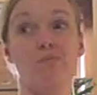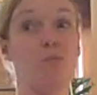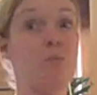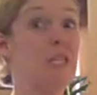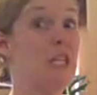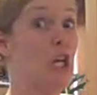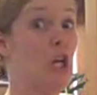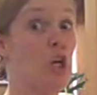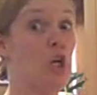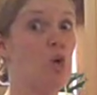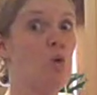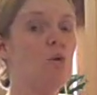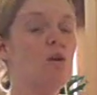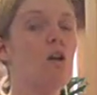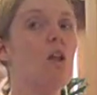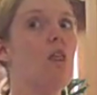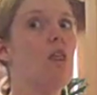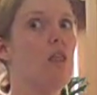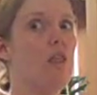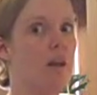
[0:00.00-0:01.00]
BO,
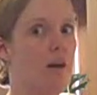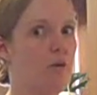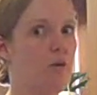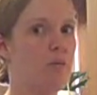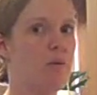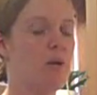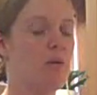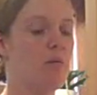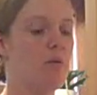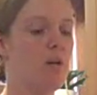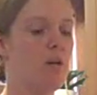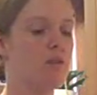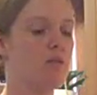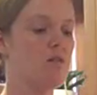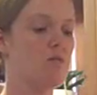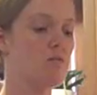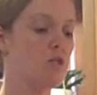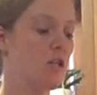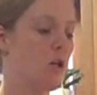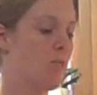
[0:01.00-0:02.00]
that would be a
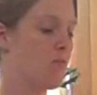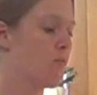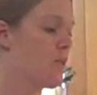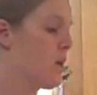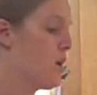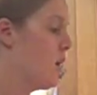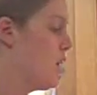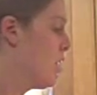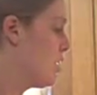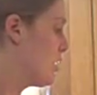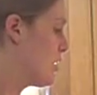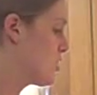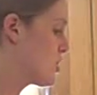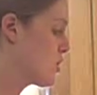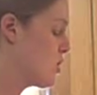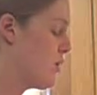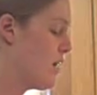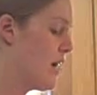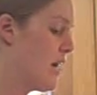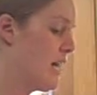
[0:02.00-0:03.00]
plus. So
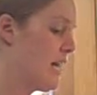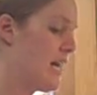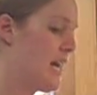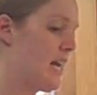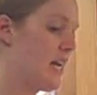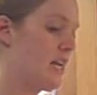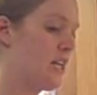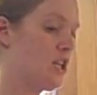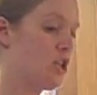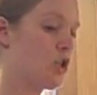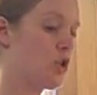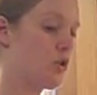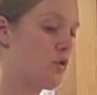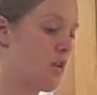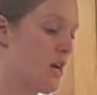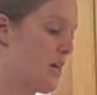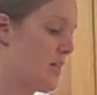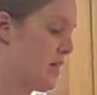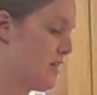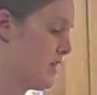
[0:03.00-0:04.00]
let's go ahead and
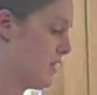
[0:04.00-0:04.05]
try